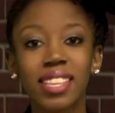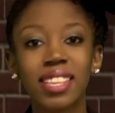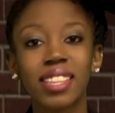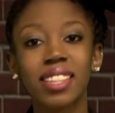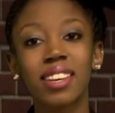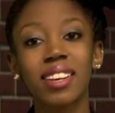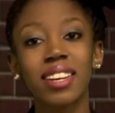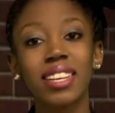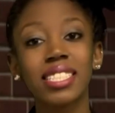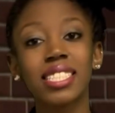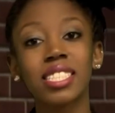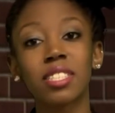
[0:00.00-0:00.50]

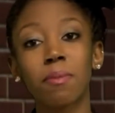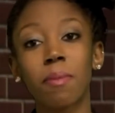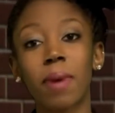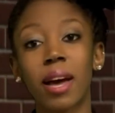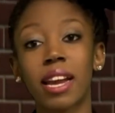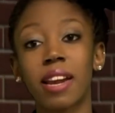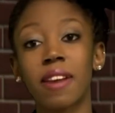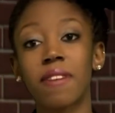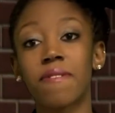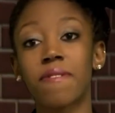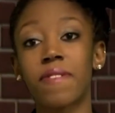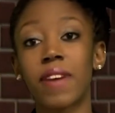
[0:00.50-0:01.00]
there is
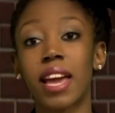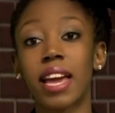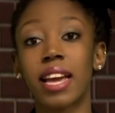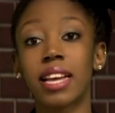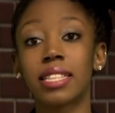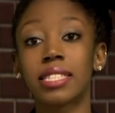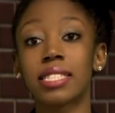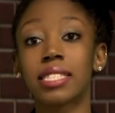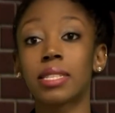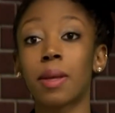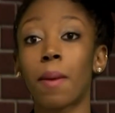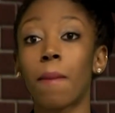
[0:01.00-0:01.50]
somebody
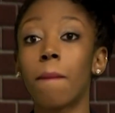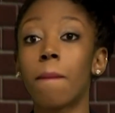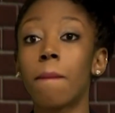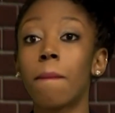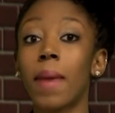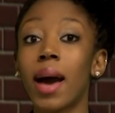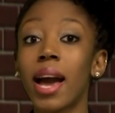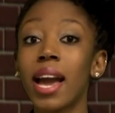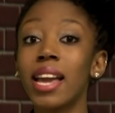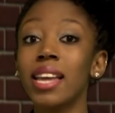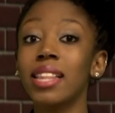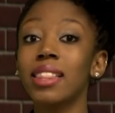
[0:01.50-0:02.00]
fans
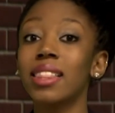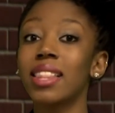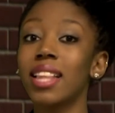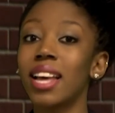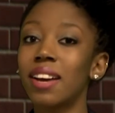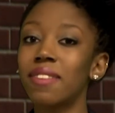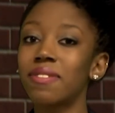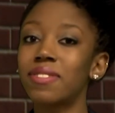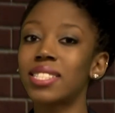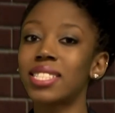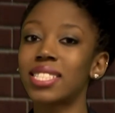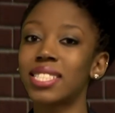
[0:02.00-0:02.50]
might
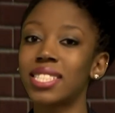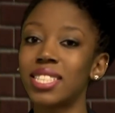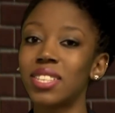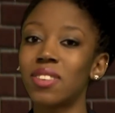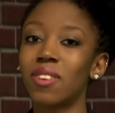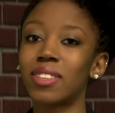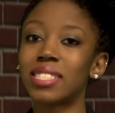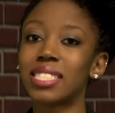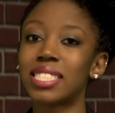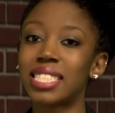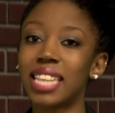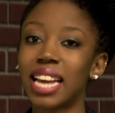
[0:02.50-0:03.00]
love to see
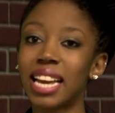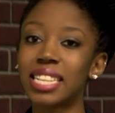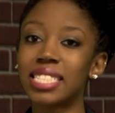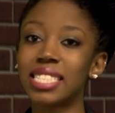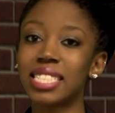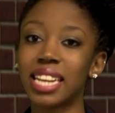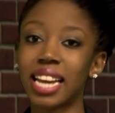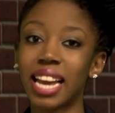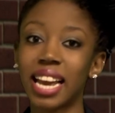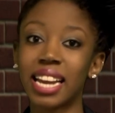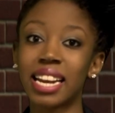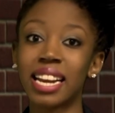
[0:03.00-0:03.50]
on stage
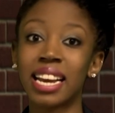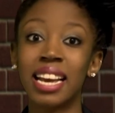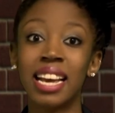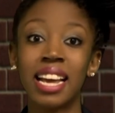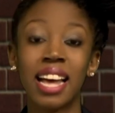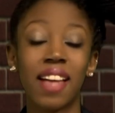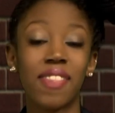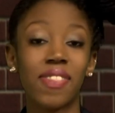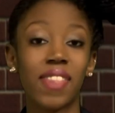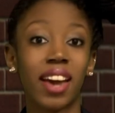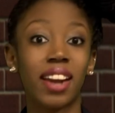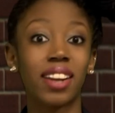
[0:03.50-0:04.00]
again,
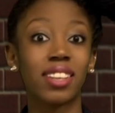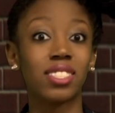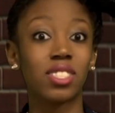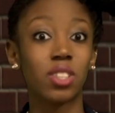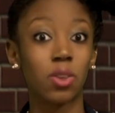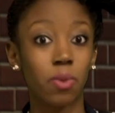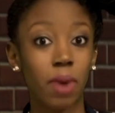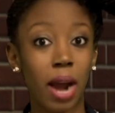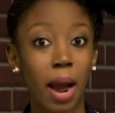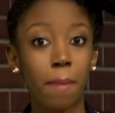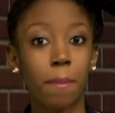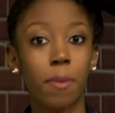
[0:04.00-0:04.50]
and that is
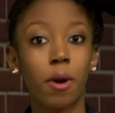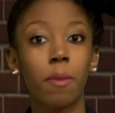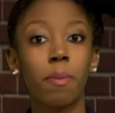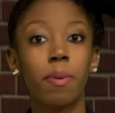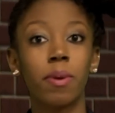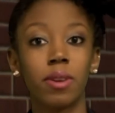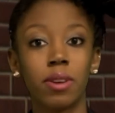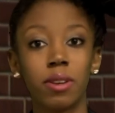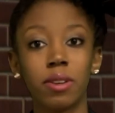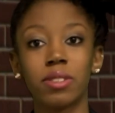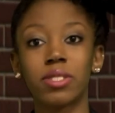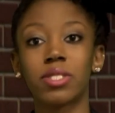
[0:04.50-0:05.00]
the rapper,
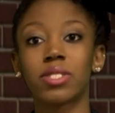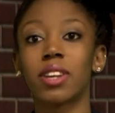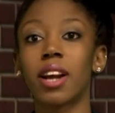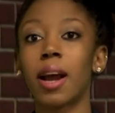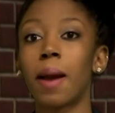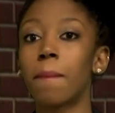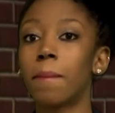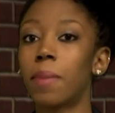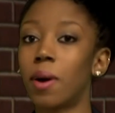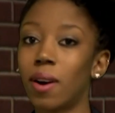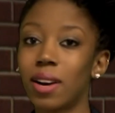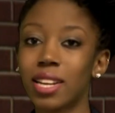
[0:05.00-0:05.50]
producer,
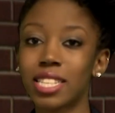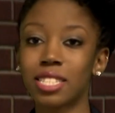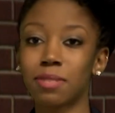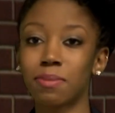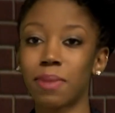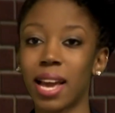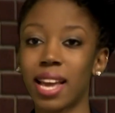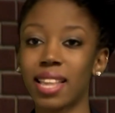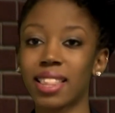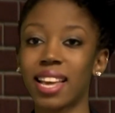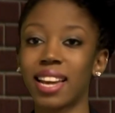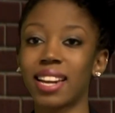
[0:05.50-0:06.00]
and boss
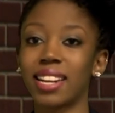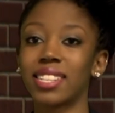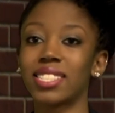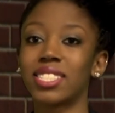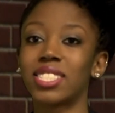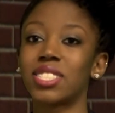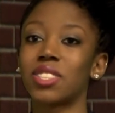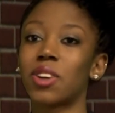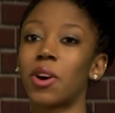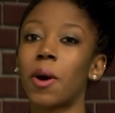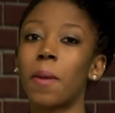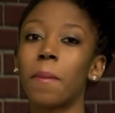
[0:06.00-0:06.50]
man that is
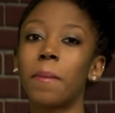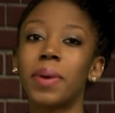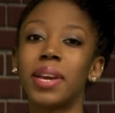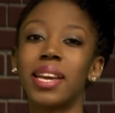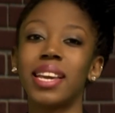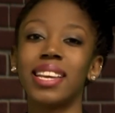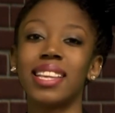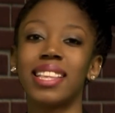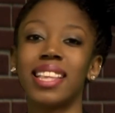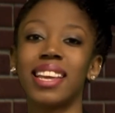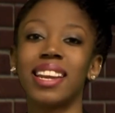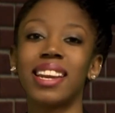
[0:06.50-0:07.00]
Sean
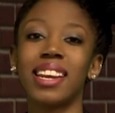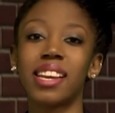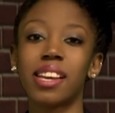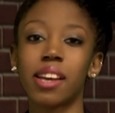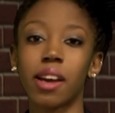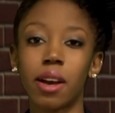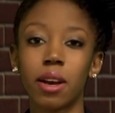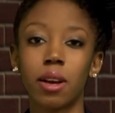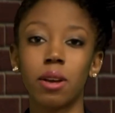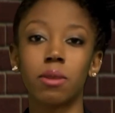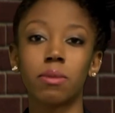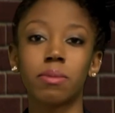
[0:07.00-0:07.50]
P. Diddy
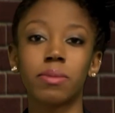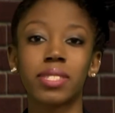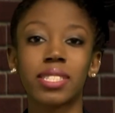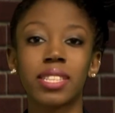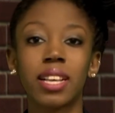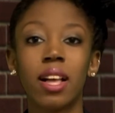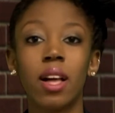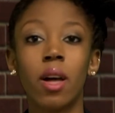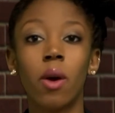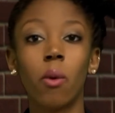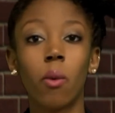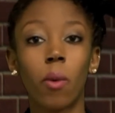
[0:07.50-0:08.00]
Combs.
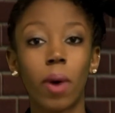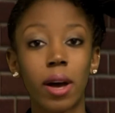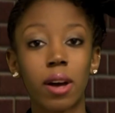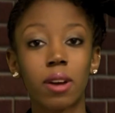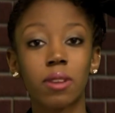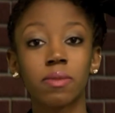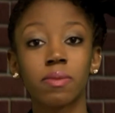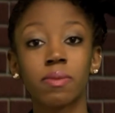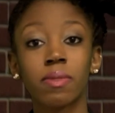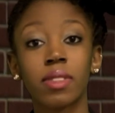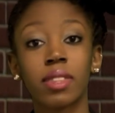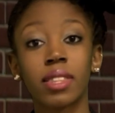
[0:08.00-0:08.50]

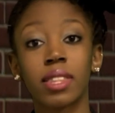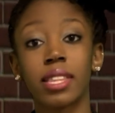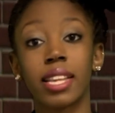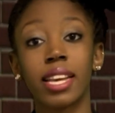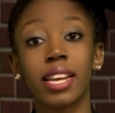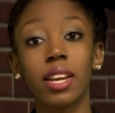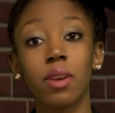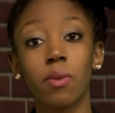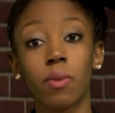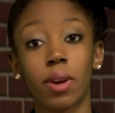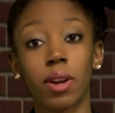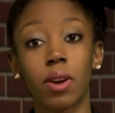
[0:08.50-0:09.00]
Well,
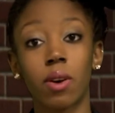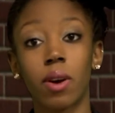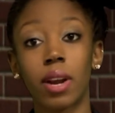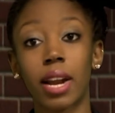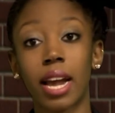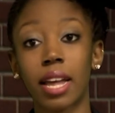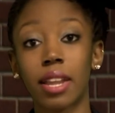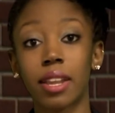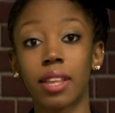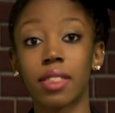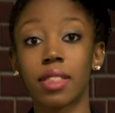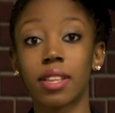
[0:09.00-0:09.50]
Diddy went on
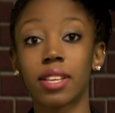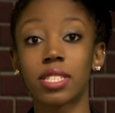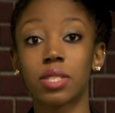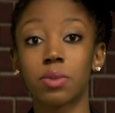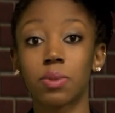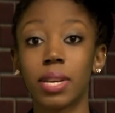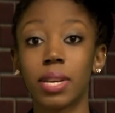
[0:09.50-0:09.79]
Ellen this